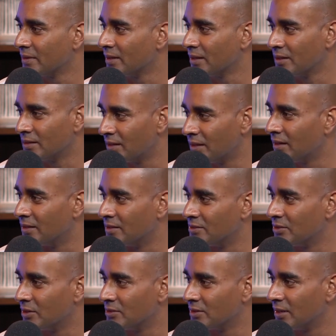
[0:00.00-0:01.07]
It didn't.
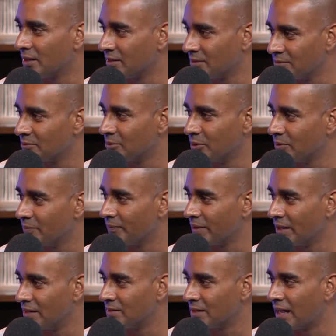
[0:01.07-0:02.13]
So it's like, well,
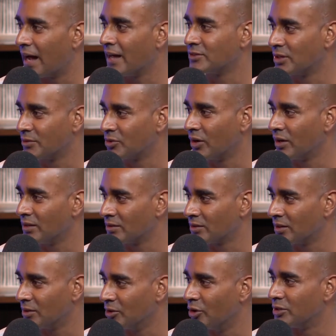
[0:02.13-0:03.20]
here's the cards that I've got. I've
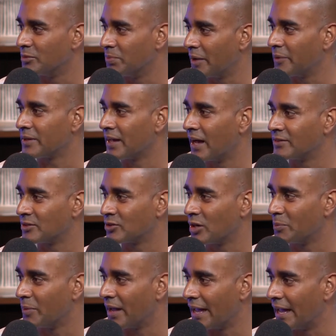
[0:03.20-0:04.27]
got to learn to play with the cards I've got
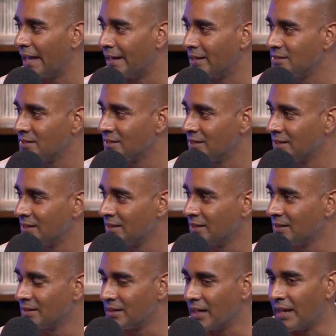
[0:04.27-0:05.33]
in my hand.
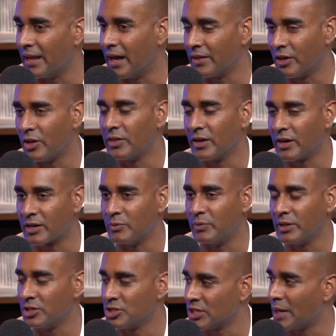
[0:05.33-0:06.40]
And now the only thing I can
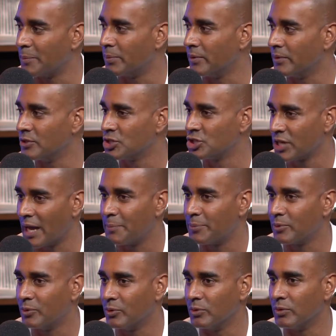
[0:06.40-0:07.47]
really shape
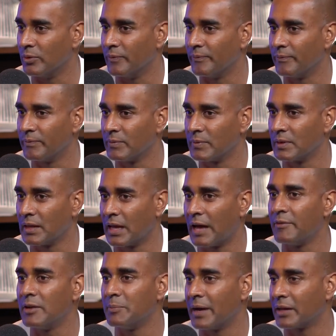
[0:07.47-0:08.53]
or
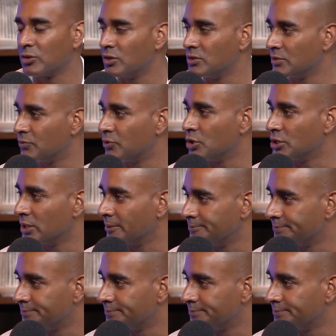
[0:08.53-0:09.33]
have an impact on is the future.